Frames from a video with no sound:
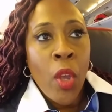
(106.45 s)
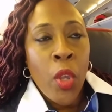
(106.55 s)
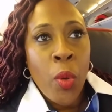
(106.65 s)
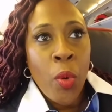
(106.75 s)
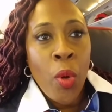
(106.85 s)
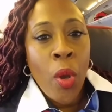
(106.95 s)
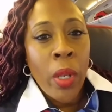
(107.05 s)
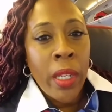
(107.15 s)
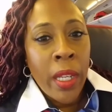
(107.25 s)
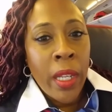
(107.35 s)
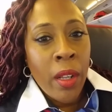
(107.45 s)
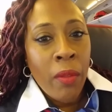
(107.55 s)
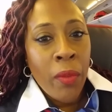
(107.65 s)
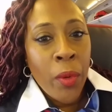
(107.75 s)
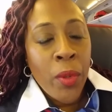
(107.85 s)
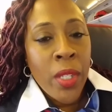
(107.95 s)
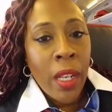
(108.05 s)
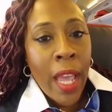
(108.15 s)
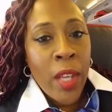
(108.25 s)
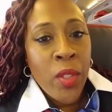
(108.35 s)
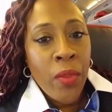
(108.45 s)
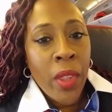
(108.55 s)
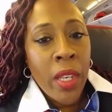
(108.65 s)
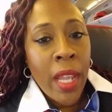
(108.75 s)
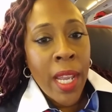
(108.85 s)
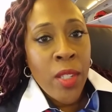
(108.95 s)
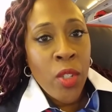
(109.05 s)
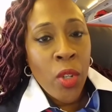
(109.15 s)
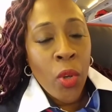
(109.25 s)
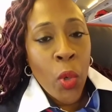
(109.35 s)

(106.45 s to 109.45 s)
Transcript: only need enough food to last you for the days that you're going to